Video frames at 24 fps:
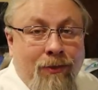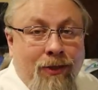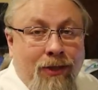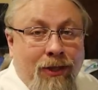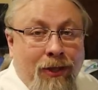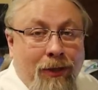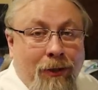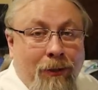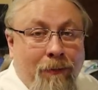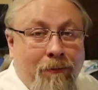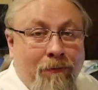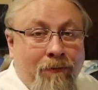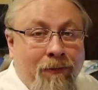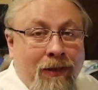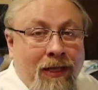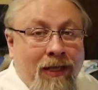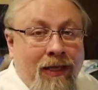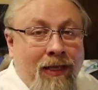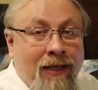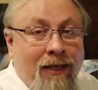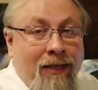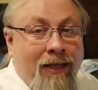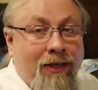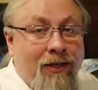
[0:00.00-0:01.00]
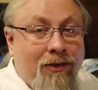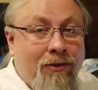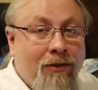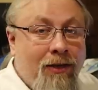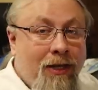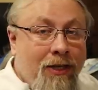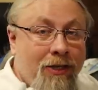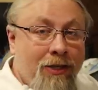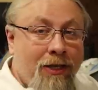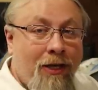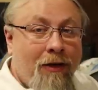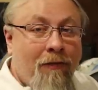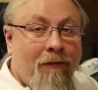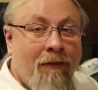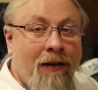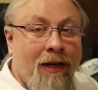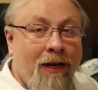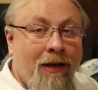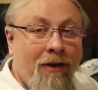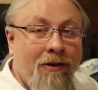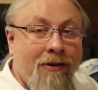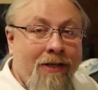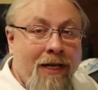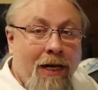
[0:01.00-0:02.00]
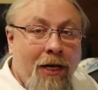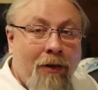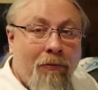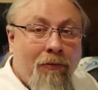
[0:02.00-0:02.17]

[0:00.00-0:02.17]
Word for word: So let's cross our fingers I